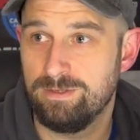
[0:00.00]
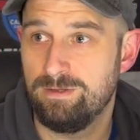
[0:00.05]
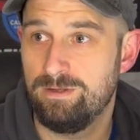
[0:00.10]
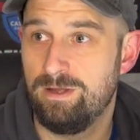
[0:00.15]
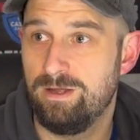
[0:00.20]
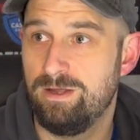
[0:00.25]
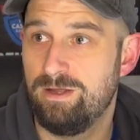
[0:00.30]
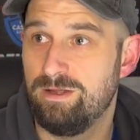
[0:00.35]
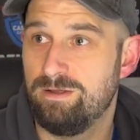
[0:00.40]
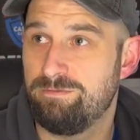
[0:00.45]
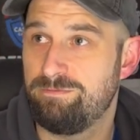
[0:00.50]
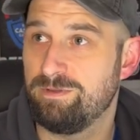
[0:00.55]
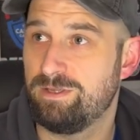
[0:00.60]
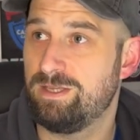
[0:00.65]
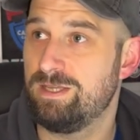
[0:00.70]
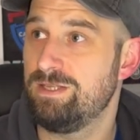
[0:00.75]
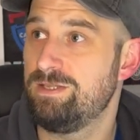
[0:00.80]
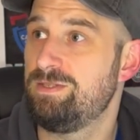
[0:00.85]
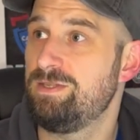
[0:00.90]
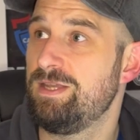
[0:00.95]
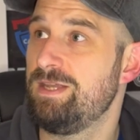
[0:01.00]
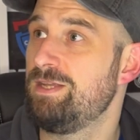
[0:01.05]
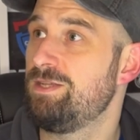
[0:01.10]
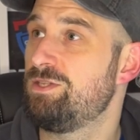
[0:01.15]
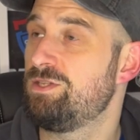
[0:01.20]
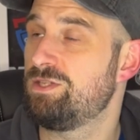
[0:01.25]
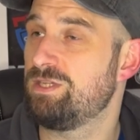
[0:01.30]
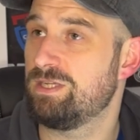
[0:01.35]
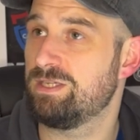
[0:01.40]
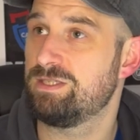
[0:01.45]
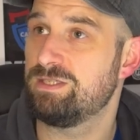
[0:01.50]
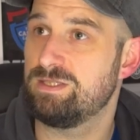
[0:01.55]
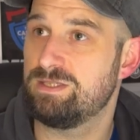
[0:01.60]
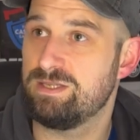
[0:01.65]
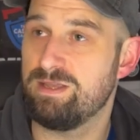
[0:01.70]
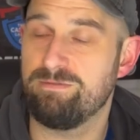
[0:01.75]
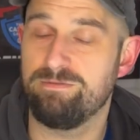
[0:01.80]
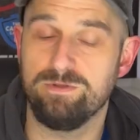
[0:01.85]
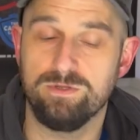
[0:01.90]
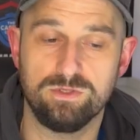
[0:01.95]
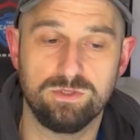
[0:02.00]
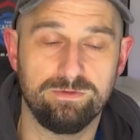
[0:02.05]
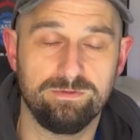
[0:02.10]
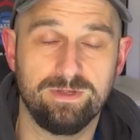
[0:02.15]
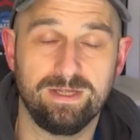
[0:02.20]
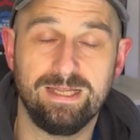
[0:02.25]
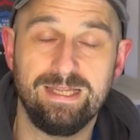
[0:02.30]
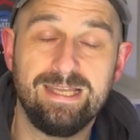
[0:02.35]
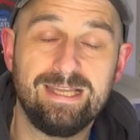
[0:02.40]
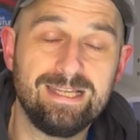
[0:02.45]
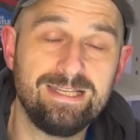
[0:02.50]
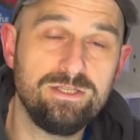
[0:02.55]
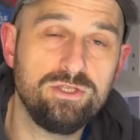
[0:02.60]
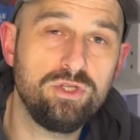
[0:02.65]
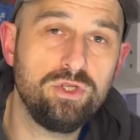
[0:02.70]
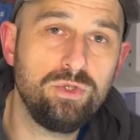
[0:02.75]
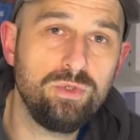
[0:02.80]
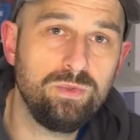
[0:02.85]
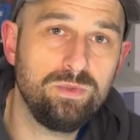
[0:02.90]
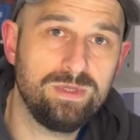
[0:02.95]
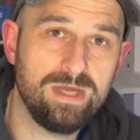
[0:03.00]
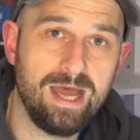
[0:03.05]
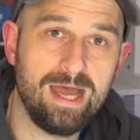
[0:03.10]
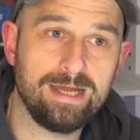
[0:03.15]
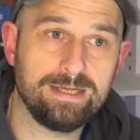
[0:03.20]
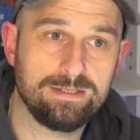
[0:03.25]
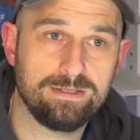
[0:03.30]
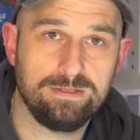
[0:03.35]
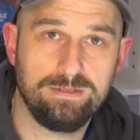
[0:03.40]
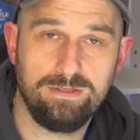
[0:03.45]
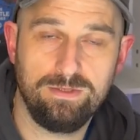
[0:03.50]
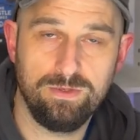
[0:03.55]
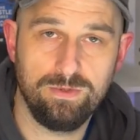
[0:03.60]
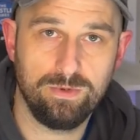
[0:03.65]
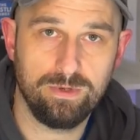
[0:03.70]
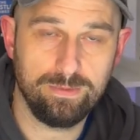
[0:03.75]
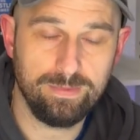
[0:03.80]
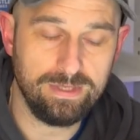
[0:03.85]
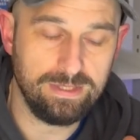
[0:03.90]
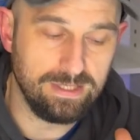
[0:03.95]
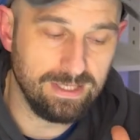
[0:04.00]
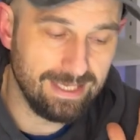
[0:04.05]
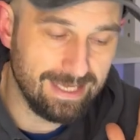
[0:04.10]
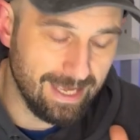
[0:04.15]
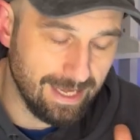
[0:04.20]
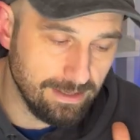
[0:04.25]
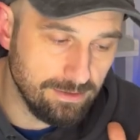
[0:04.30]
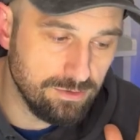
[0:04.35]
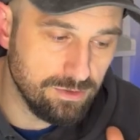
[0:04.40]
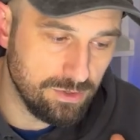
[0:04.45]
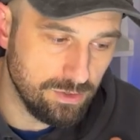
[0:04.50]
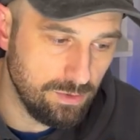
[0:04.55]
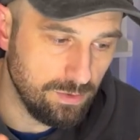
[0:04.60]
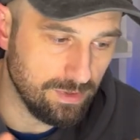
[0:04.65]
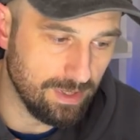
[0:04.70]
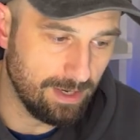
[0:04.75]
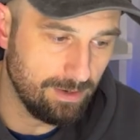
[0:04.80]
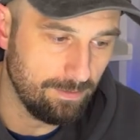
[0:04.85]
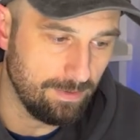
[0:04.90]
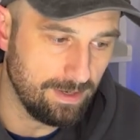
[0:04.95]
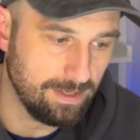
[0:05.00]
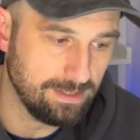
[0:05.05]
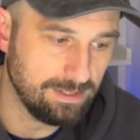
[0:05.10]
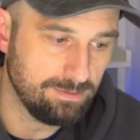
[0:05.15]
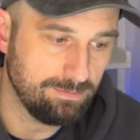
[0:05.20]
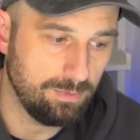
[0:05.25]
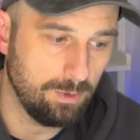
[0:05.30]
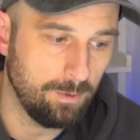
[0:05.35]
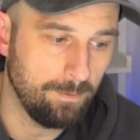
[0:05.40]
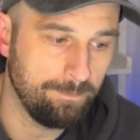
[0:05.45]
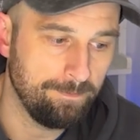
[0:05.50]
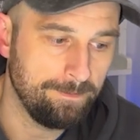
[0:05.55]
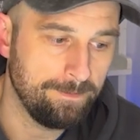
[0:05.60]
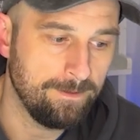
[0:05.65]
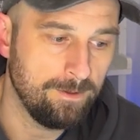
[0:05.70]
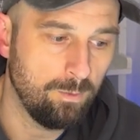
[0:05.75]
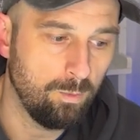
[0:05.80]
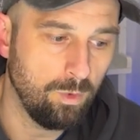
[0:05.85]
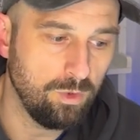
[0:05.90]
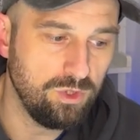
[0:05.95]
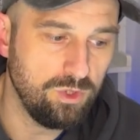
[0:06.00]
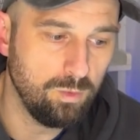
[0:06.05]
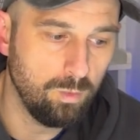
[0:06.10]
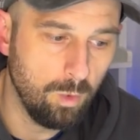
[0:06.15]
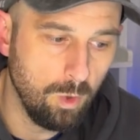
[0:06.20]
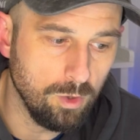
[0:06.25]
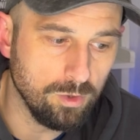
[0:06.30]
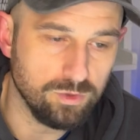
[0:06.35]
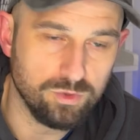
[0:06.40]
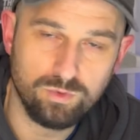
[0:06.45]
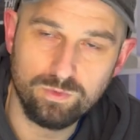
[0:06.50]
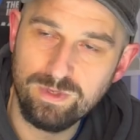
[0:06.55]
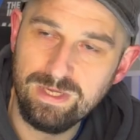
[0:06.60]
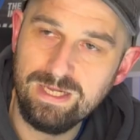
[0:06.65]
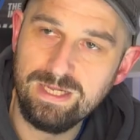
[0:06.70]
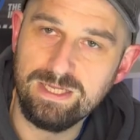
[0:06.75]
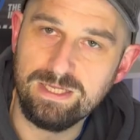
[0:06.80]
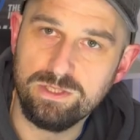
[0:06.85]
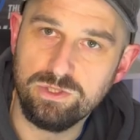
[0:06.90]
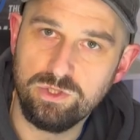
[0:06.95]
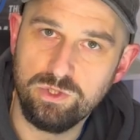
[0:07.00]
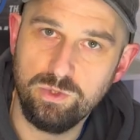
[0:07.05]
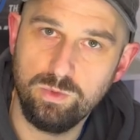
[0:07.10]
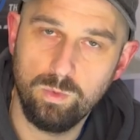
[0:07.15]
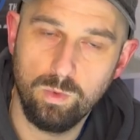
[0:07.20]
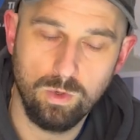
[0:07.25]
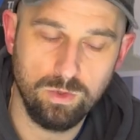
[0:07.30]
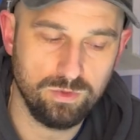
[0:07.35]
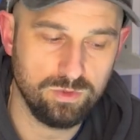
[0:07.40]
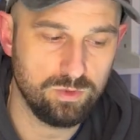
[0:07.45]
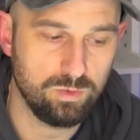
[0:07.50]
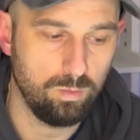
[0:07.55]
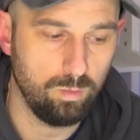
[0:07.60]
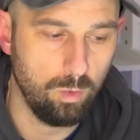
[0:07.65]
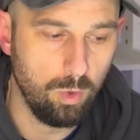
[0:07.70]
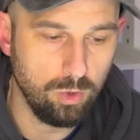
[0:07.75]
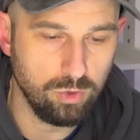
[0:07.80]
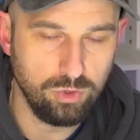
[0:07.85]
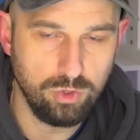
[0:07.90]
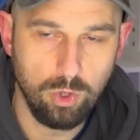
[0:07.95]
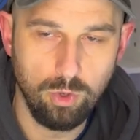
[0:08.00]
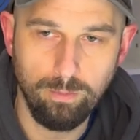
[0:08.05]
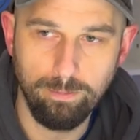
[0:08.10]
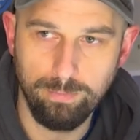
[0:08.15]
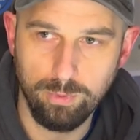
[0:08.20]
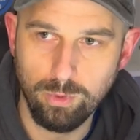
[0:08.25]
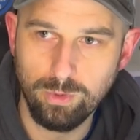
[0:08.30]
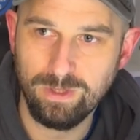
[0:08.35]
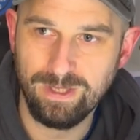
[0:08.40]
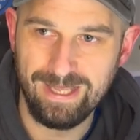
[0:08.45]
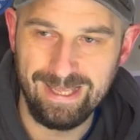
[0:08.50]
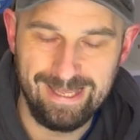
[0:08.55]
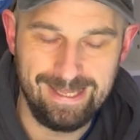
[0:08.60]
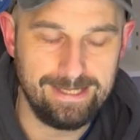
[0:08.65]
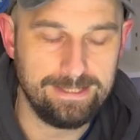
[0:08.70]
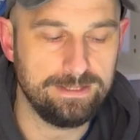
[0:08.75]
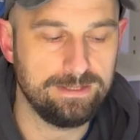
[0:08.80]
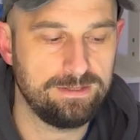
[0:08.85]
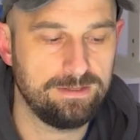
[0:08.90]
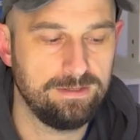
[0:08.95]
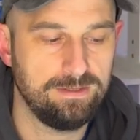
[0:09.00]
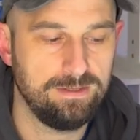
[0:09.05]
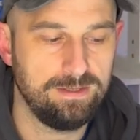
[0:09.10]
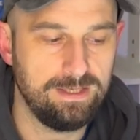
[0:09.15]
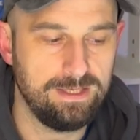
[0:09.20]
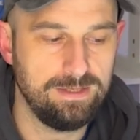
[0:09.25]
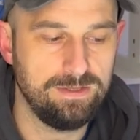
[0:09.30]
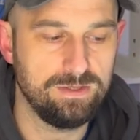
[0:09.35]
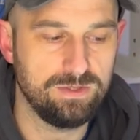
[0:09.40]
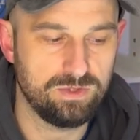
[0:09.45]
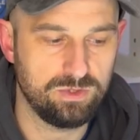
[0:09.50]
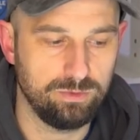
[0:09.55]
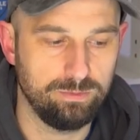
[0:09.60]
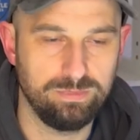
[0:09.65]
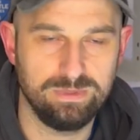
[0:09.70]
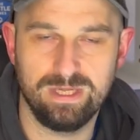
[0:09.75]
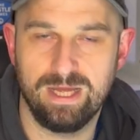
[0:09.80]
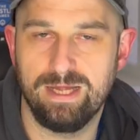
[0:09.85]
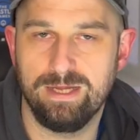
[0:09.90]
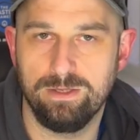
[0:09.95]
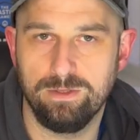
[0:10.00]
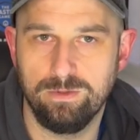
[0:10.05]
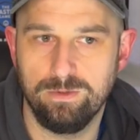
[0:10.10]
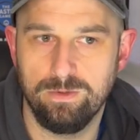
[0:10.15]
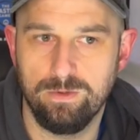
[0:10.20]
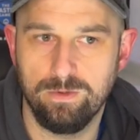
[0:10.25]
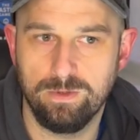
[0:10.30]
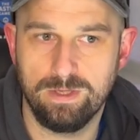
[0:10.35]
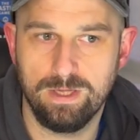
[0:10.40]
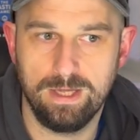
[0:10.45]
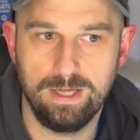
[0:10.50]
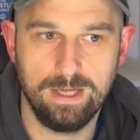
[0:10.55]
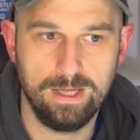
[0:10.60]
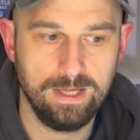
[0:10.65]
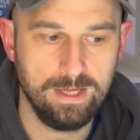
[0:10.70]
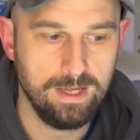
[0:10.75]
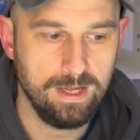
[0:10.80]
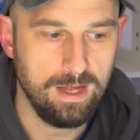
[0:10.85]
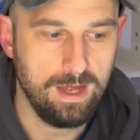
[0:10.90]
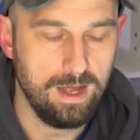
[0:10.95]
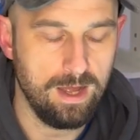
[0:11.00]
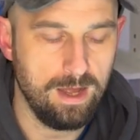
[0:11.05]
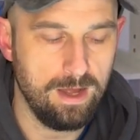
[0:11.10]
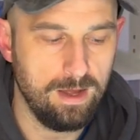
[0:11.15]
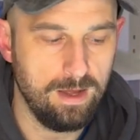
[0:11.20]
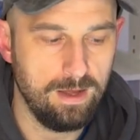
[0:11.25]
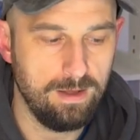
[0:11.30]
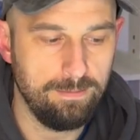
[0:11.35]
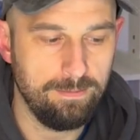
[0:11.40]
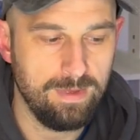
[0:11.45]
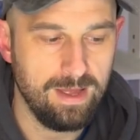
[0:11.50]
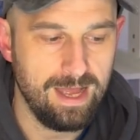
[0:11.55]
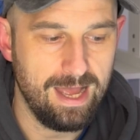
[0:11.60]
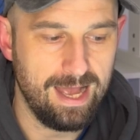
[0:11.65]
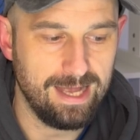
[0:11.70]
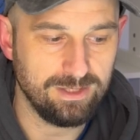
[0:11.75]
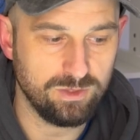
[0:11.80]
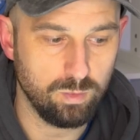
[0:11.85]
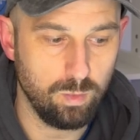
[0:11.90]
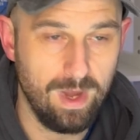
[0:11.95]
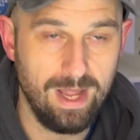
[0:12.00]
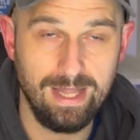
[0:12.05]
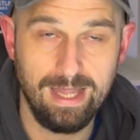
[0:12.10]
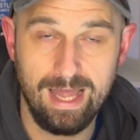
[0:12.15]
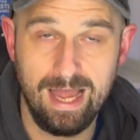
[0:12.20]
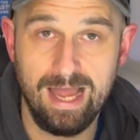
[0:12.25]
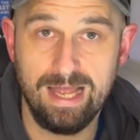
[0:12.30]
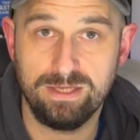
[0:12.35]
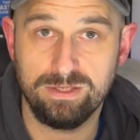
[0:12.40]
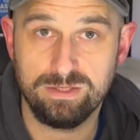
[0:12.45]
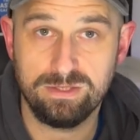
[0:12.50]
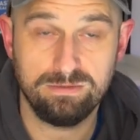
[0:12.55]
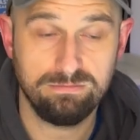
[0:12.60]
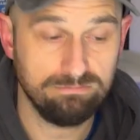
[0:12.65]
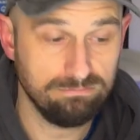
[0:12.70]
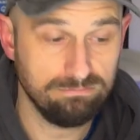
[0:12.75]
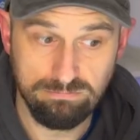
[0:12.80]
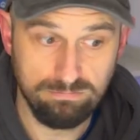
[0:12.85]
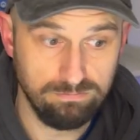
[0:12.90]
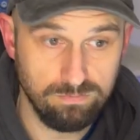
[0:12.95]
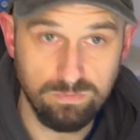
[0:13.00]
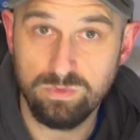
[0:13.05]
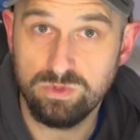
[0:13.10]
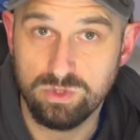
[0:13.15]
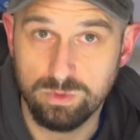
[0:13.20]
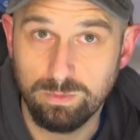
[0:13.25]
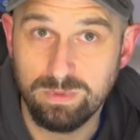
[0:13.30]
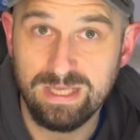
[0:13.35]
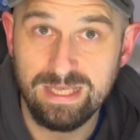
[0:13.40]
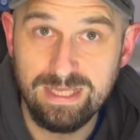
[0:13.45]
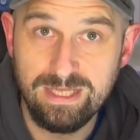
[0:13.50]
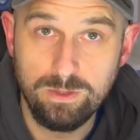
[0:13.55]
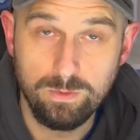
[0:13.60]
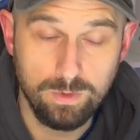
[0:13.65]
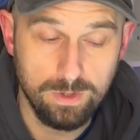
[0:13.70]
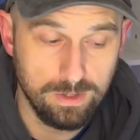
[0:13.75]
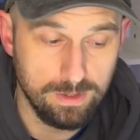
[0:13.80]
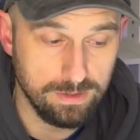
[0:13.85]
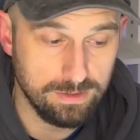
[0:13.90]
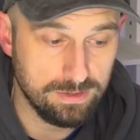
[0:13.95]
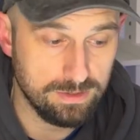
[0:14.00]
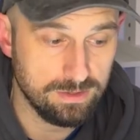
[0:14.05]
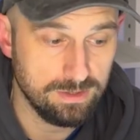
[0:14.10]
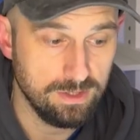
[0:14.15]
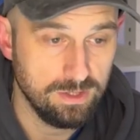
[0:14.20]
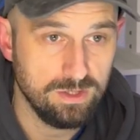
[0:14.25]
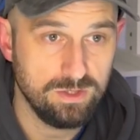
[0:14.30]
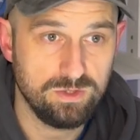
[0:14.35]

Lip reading: for kids aged 6 to 7, stuff like that. You can do that, you know what I mean? You can do that, right? But what you want really is you want what your book is in the subtitle, okay, as well as some keywords.